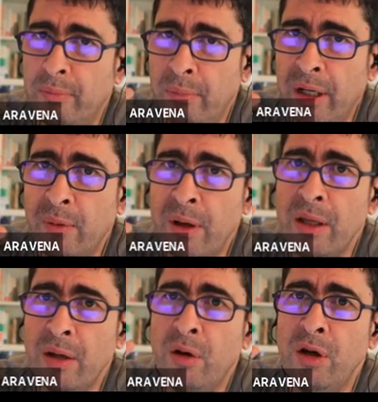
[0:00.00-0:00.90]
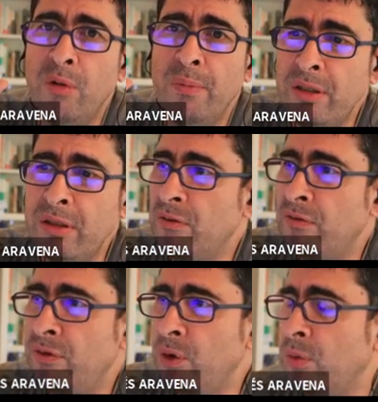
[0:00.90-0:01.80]
by the way, oligo means
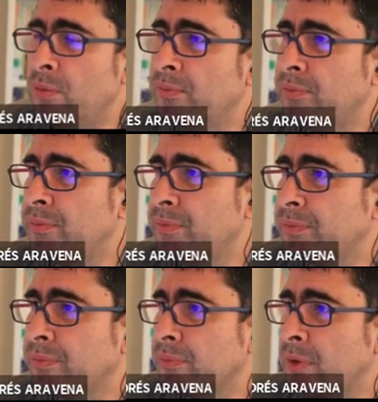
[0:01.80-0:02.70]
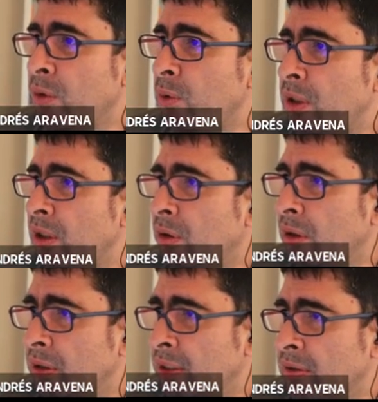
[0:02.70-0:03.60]
few. Are we
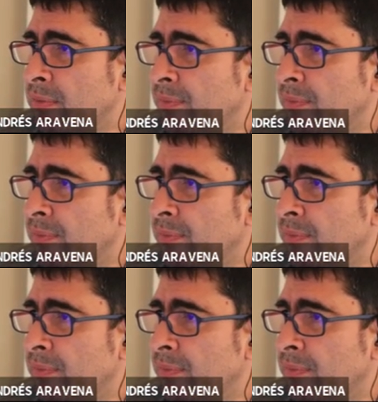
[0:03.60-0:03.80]
recording? Yes.